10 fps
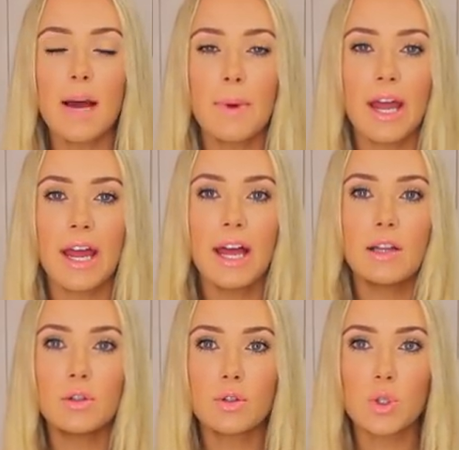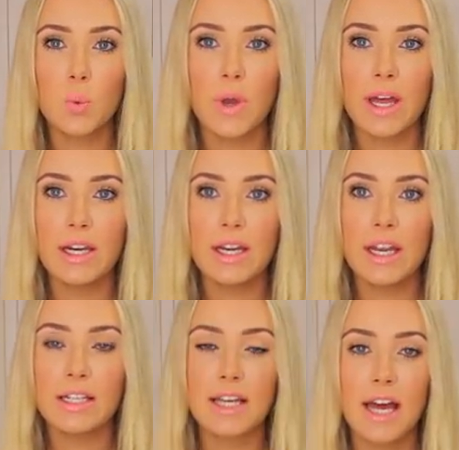how my hair looks when
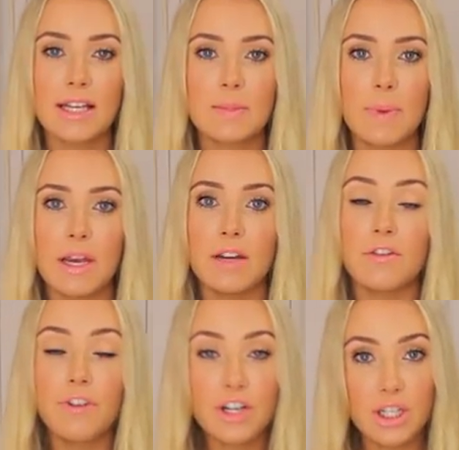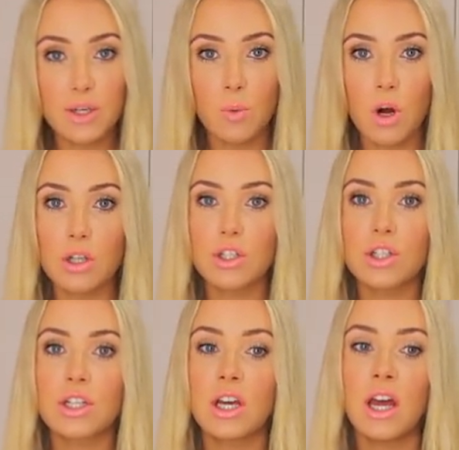it has been freshly
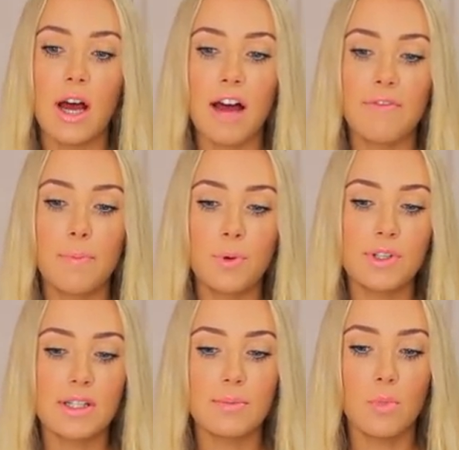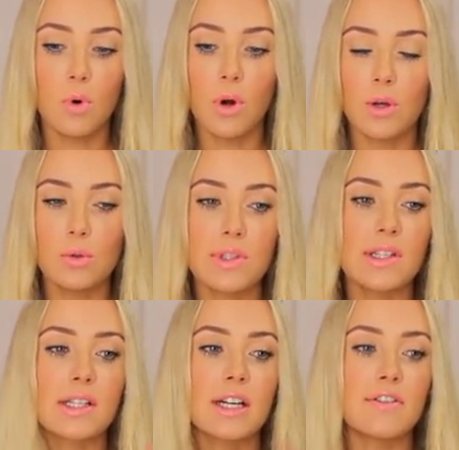washed. I've put some oils
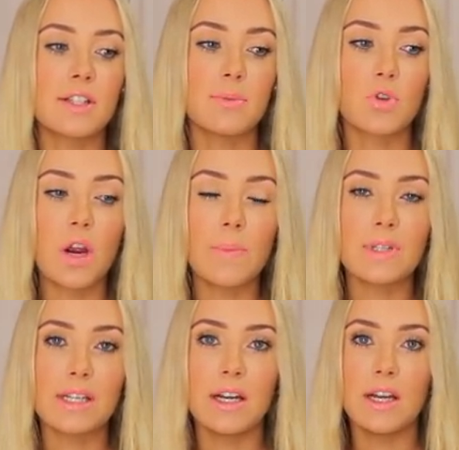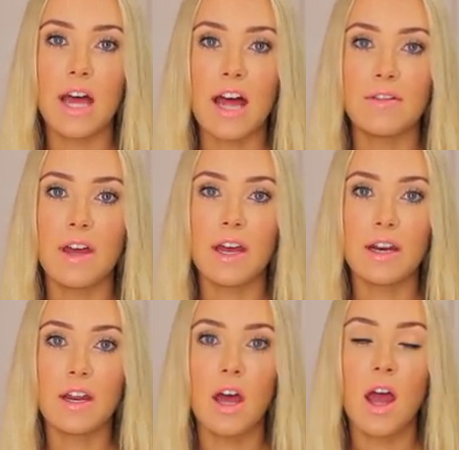and stuff, some treatments in it, and
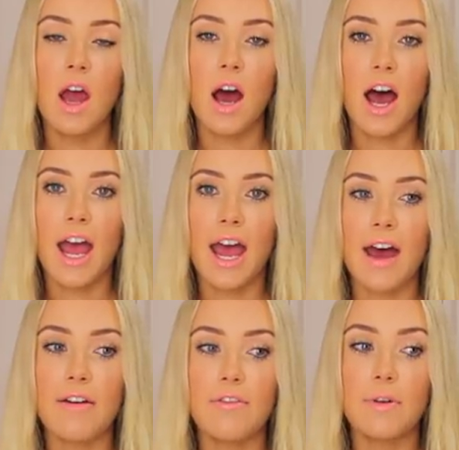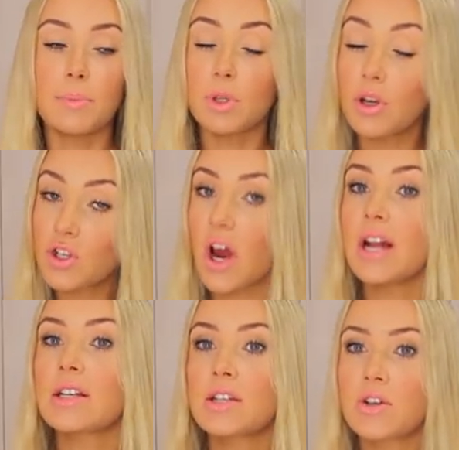then I have blow
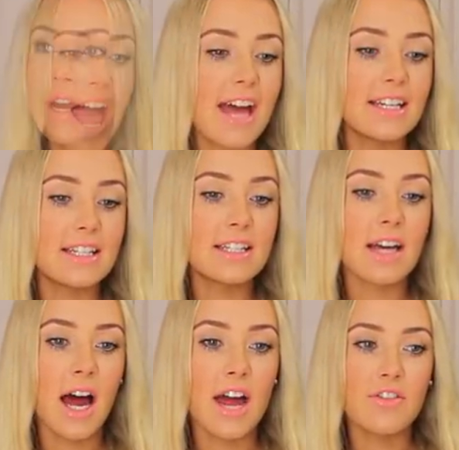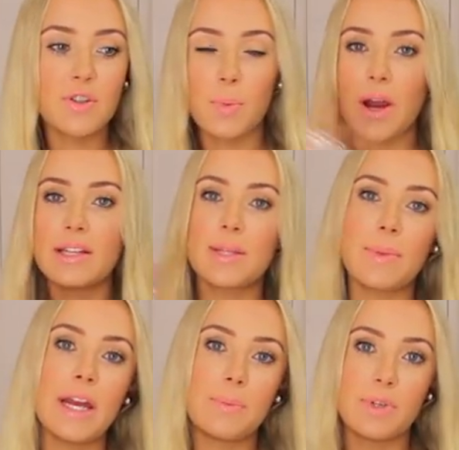dried it straight, and I've sprayed some
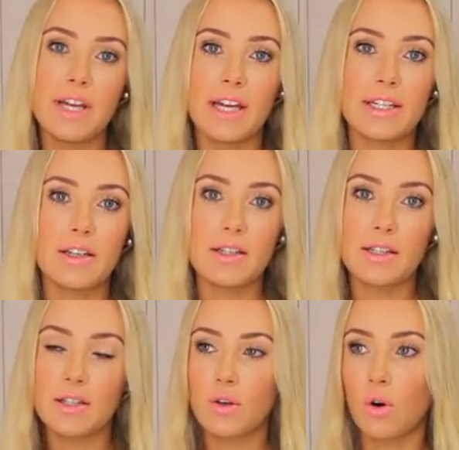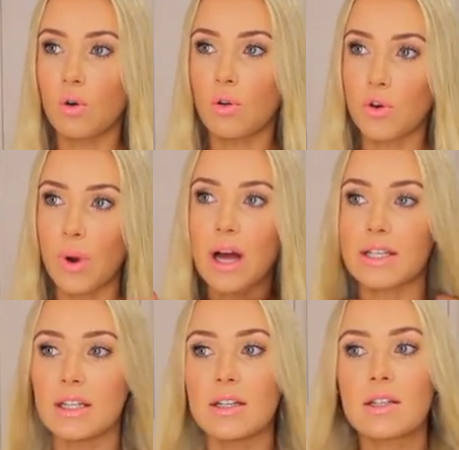heat protectant all
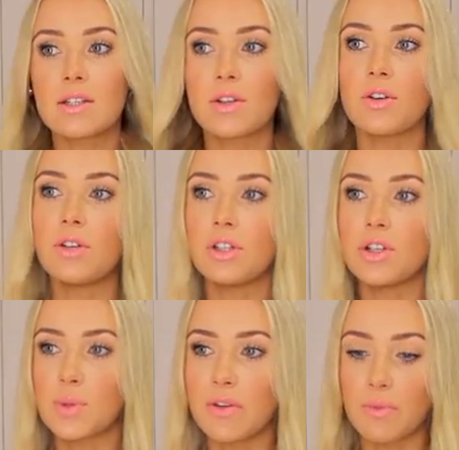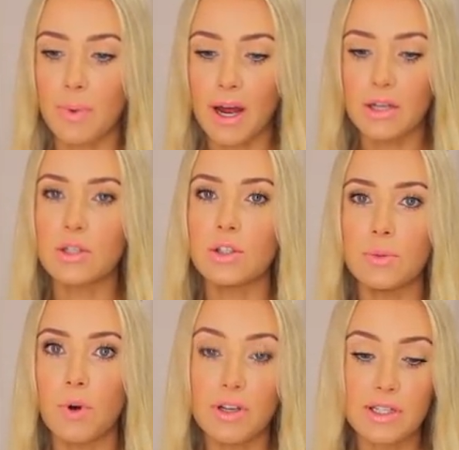throughout it, so you can use whatever brand you
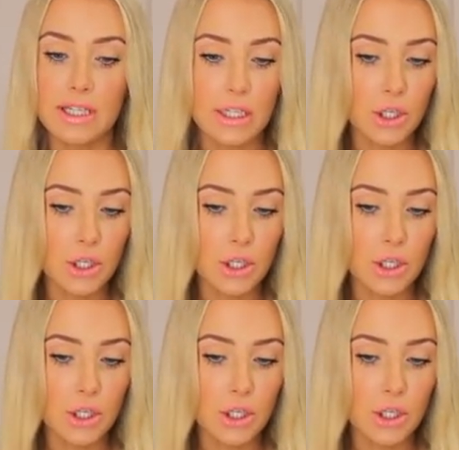personally